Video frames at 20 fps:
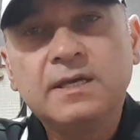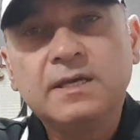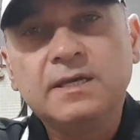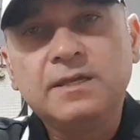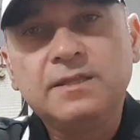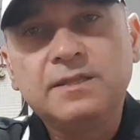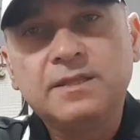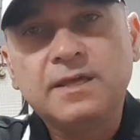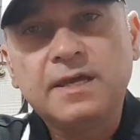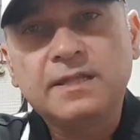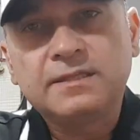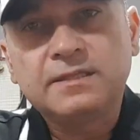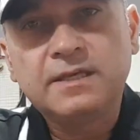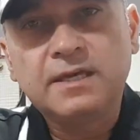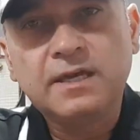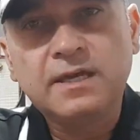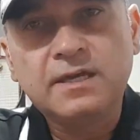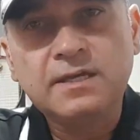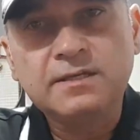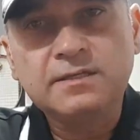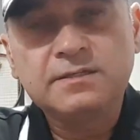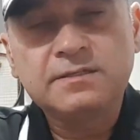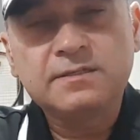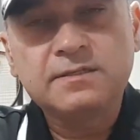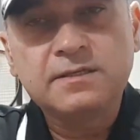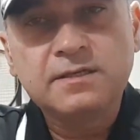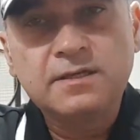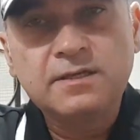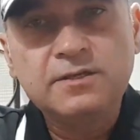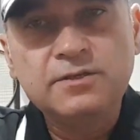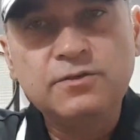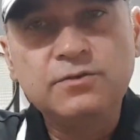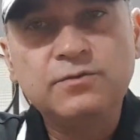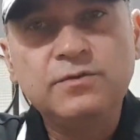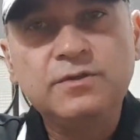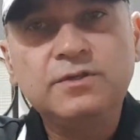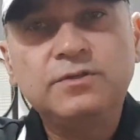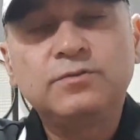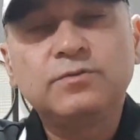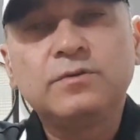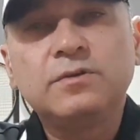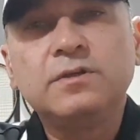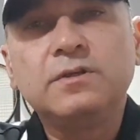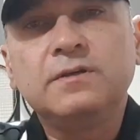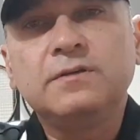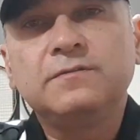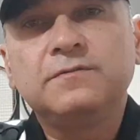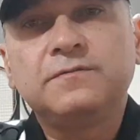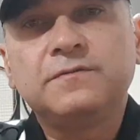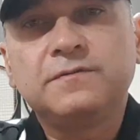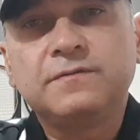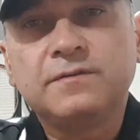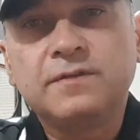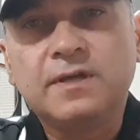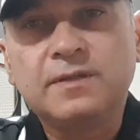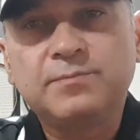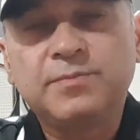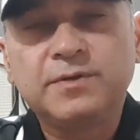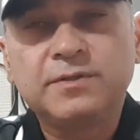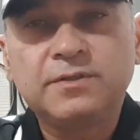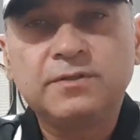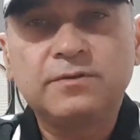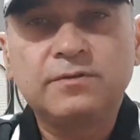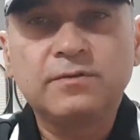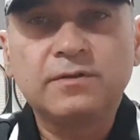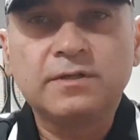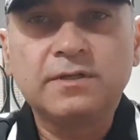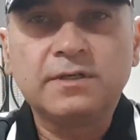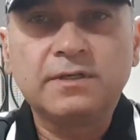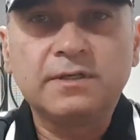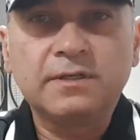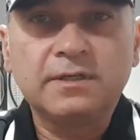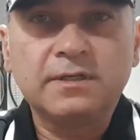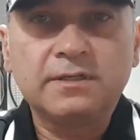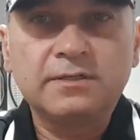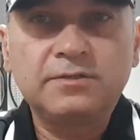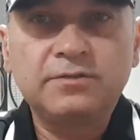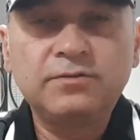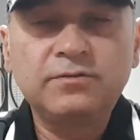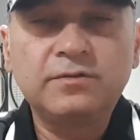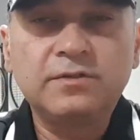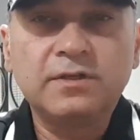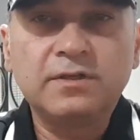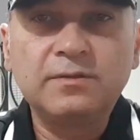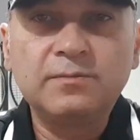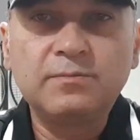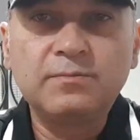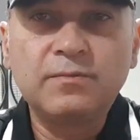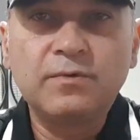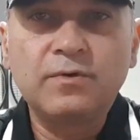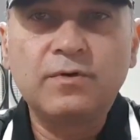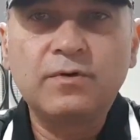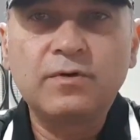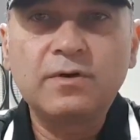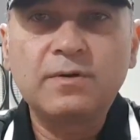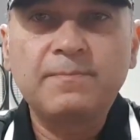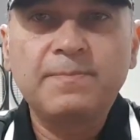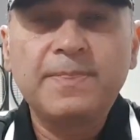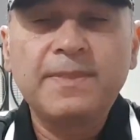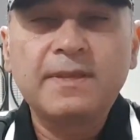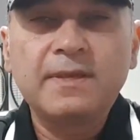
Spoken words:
In that case, you need to give that particular student more